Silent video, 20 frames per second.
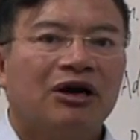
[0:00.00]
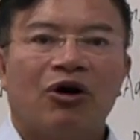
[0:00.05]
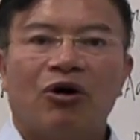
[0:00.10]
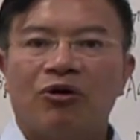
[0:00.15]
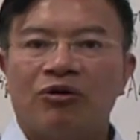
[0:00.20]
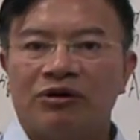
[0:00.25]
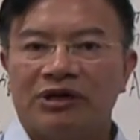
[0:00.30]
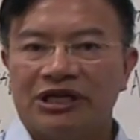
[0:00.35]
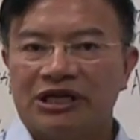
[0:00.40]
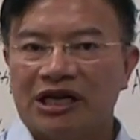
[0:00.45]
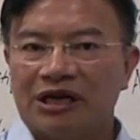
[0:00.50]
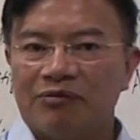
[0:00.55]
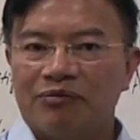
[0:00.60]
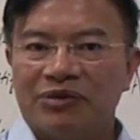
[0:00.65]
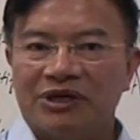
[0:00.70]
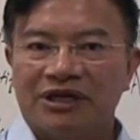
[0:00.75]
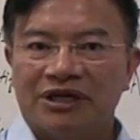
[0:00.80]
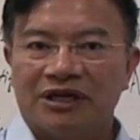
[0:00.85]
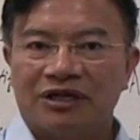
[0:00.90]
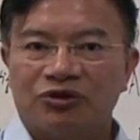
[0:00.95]
Or it can
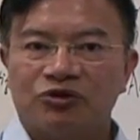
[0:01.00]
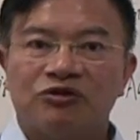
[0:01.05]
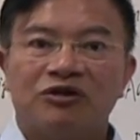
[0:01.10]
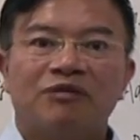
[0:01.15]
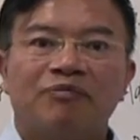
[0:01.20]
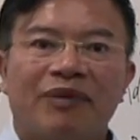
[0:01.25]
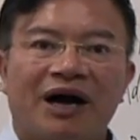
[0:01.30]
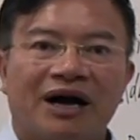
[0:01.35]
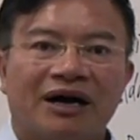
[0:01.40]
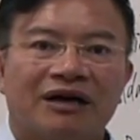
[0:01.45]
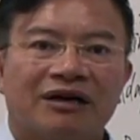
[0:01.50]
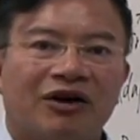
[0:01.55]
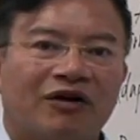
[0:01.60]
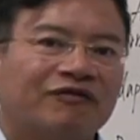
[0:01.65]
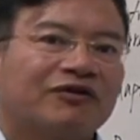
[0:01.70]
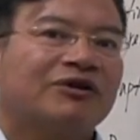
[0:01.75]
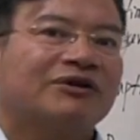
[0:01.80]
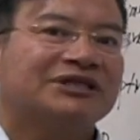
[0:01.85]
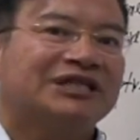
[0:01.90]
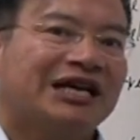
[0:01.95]
be a tool bug.
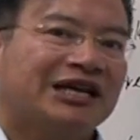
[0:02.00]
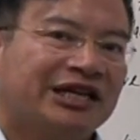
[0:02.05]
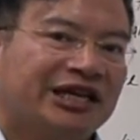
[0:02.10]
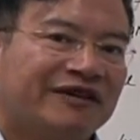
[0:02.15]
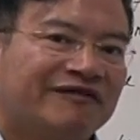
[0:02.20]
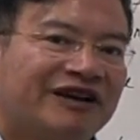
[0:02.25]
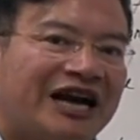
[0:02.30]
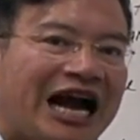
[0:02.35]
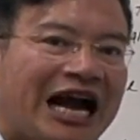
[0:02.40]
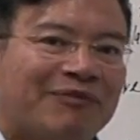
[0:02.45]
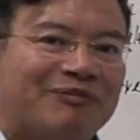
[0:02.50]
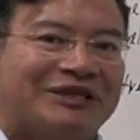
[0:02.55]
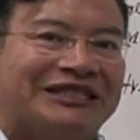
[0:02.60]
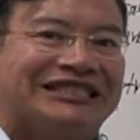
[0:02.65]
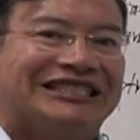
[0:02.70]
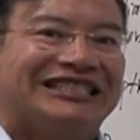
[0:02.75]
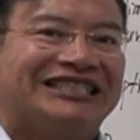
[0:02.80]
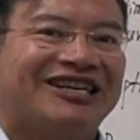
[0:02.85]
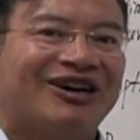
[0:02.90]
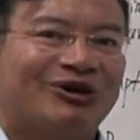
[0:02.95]
Of course, that never
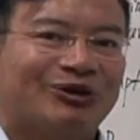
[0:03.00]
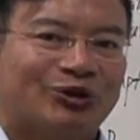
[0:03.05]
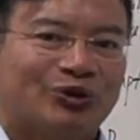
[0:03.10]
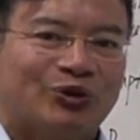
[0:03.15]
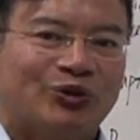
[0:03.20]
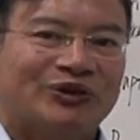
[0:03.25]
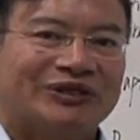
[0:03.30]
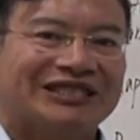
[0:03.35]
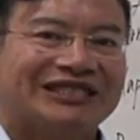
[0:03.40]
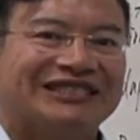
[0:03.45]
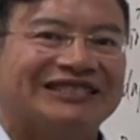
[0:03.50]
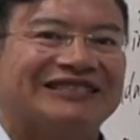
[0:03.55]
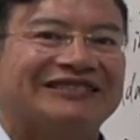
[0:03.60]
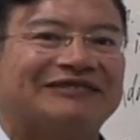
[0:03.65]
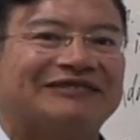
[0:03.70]
happened in our tools.